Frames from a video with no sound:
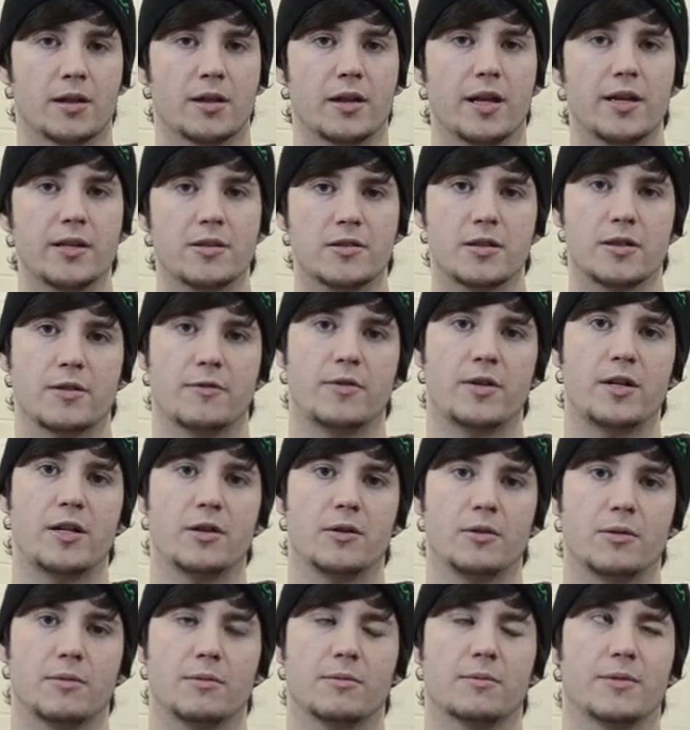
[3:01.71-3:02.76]
links to the
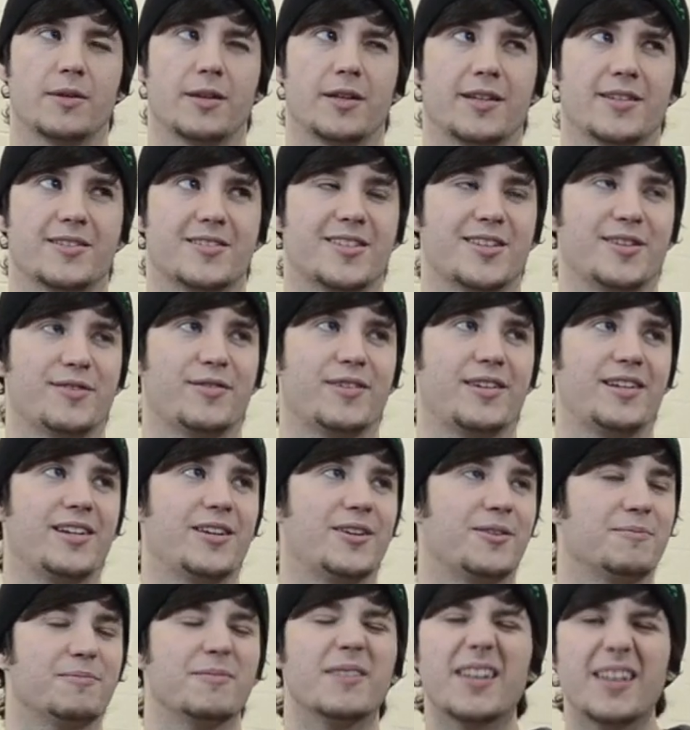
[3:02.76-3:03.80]
video, the links to the
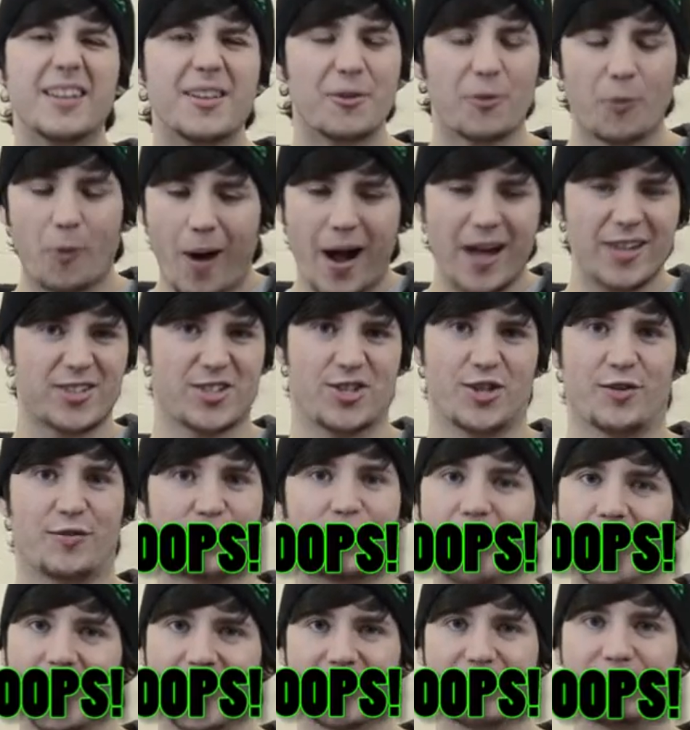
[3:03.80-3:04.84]
video. No, you're watching the
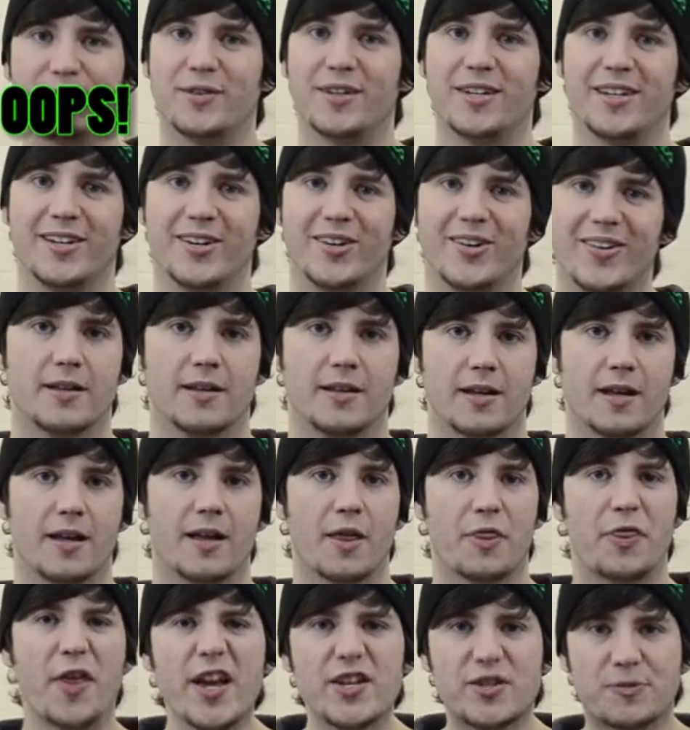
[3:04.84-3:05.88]
f video.
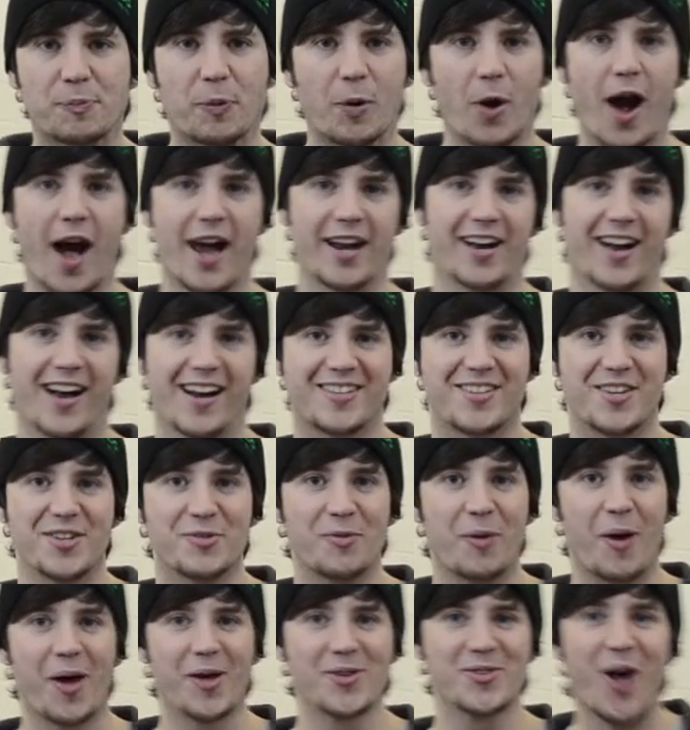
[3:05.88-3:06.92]
This product, as
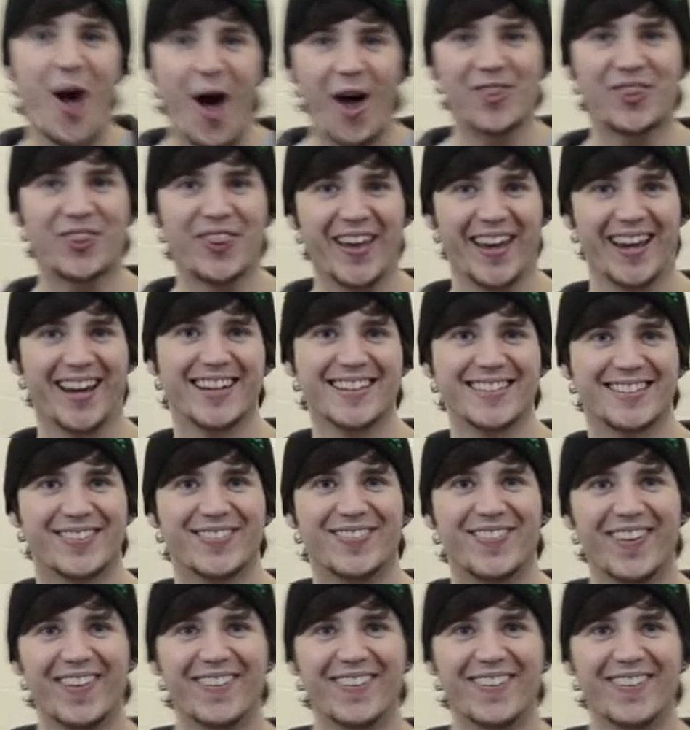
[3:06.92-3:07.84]
well as all things.